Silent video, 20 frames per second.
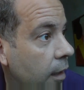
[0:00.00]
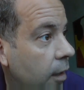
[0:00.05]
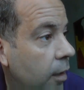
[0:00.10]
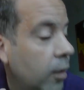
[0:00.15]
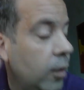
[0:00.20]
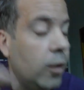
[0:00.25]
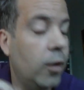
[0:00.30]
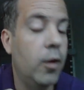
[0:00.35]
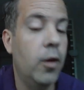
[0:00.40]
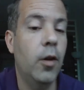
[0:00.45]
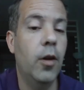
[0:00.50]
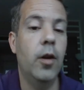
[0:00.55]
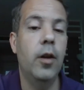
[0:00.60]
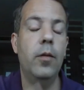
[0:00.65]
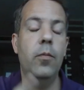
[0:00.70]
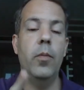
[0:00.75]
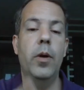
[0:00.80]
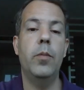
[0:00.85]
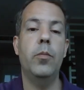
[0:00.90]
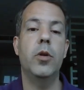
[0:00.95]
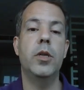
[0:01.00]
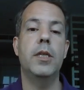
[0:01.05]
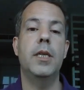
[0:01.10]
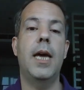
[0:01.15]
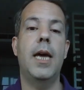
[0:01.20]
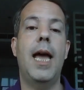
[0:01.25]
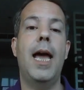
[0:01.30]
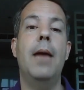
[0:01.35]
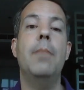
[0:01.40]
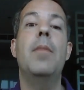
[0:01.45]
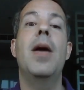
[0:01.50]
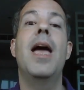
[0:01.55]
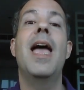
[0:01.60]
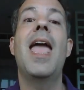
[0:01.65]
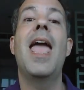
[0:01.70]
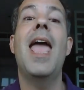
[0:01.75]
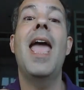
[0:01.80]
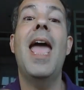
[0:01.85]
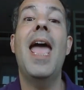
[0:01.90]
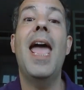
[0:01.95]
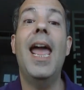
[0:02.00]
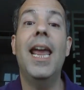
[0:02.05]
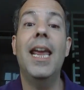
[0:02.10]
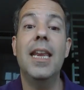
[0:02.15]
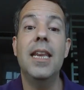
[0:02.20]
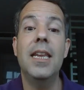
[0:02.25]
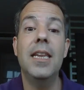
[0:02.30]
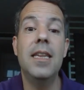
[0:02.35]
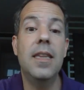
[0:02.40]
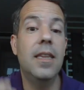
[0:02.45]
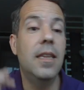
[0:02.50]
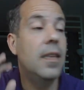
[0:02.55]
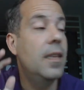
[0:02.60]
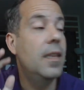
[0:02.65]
Good. One more time. 8th.